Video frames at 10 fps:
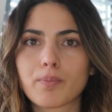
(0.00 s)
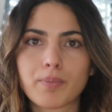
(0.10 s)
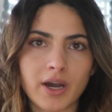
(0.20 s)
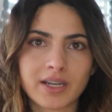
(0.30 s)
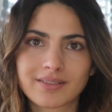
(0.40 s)

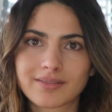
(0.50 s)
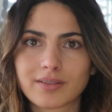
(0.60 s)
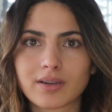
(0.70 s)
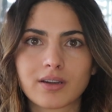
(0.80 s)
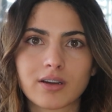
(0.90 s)
but
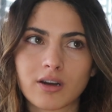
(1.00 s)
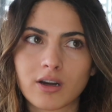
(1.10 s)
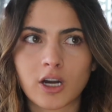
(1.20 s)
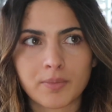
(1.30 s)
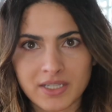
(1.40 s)

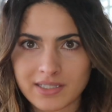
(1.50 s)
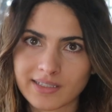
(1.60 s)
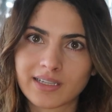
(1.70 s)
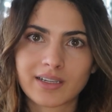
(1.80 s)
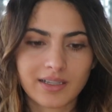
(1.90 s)

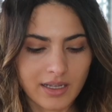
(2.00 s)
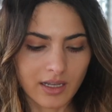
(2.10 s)
obviously